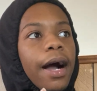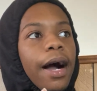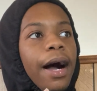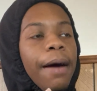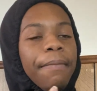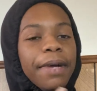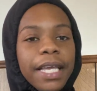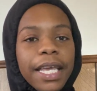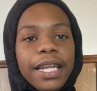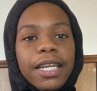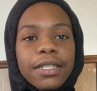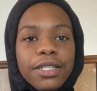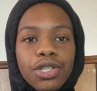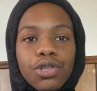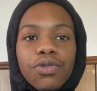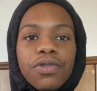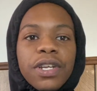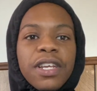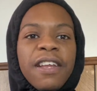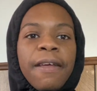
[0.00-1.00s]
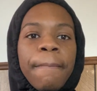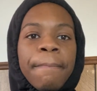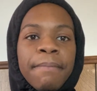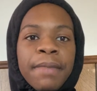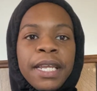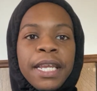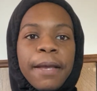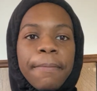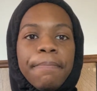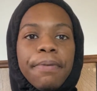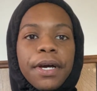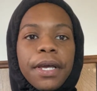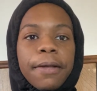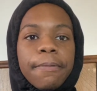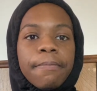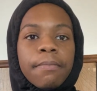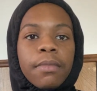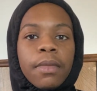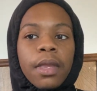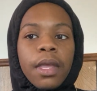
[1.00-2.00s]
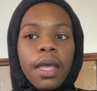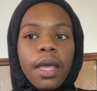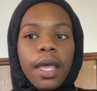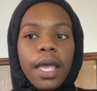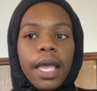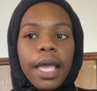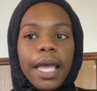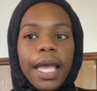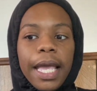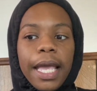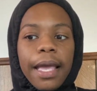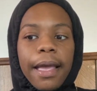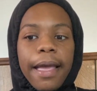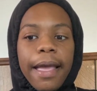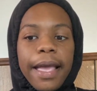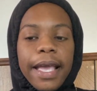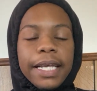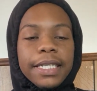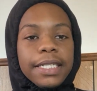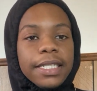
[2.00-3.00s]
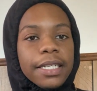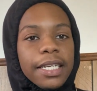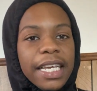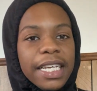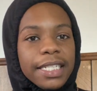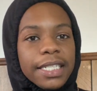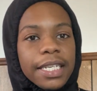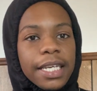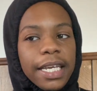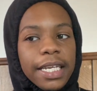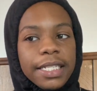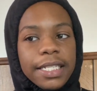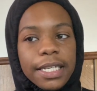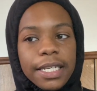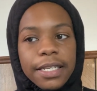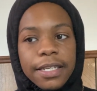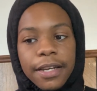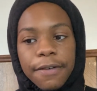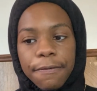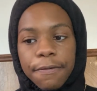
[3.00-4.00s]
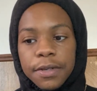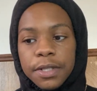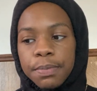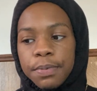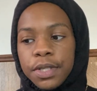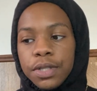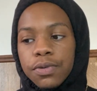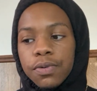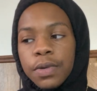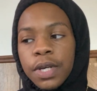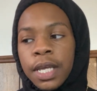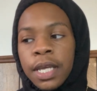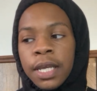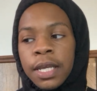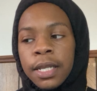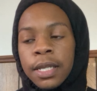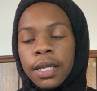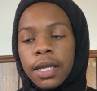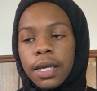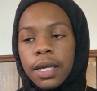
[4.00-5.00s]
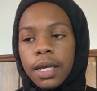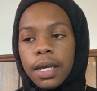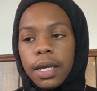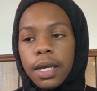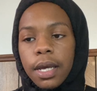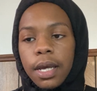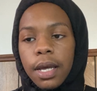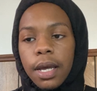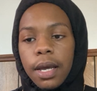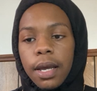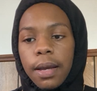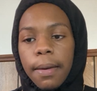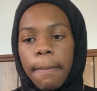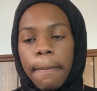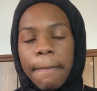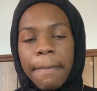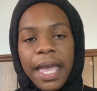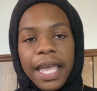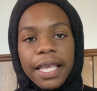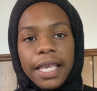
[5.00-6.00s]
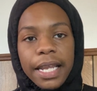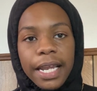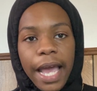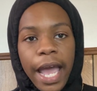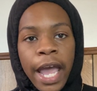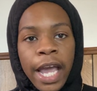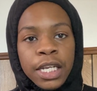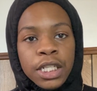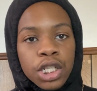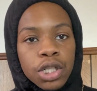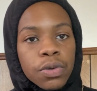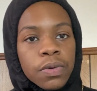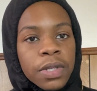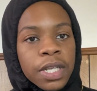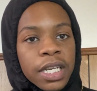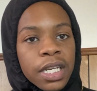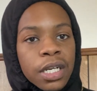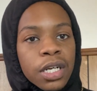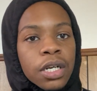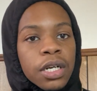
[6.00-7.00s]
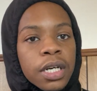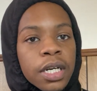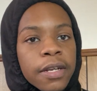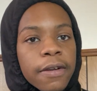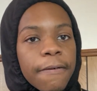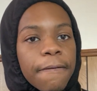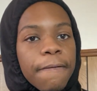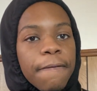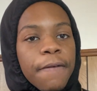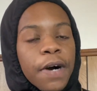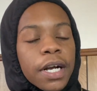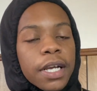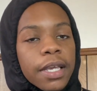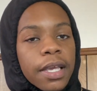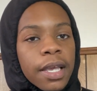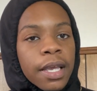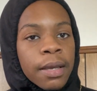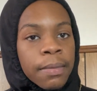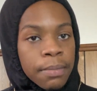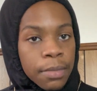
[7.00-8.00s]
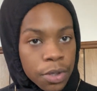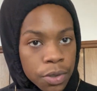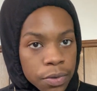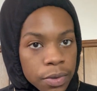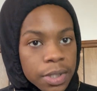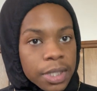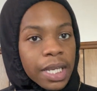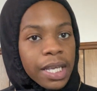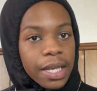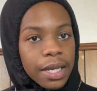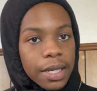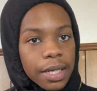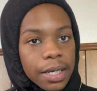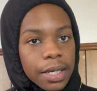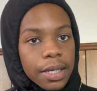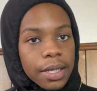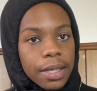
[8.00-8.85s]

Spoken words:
I'm gonna get into it in a minute, but it's a difference between making actually good fucking music